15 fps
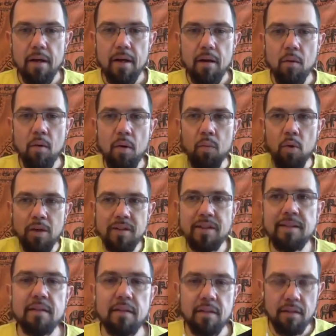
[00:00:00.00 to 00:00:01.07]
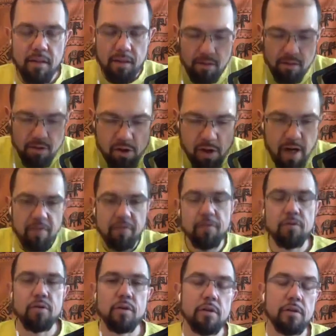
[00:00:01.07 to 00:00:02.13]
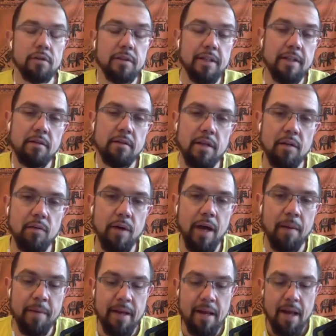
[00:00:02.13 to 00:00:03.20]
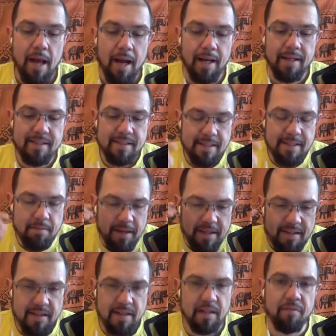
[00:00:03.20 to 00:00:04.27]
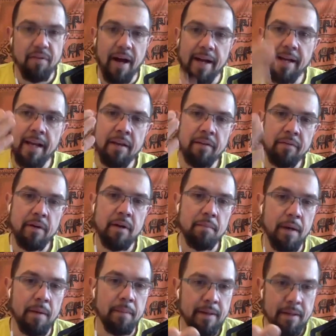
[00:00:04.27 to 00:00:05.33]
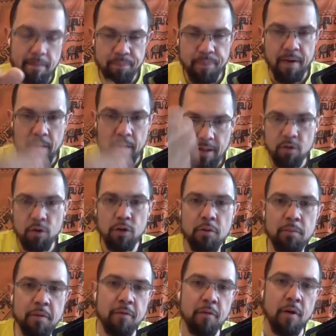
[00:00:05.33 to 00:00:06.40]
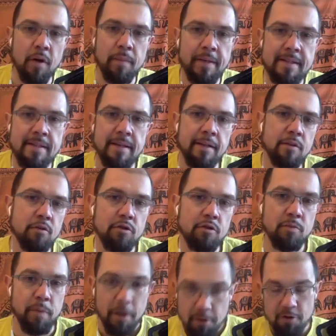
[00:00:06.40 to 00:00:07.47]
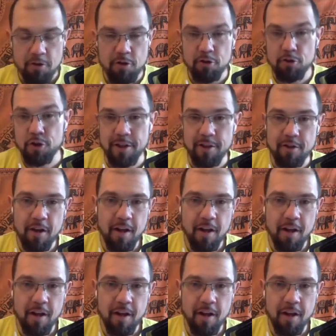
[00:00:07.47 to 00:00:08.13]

What did drive you to continue that way? I mean, I see myself. I gave up. I mean, I told you before. I'm listening to spiritual shit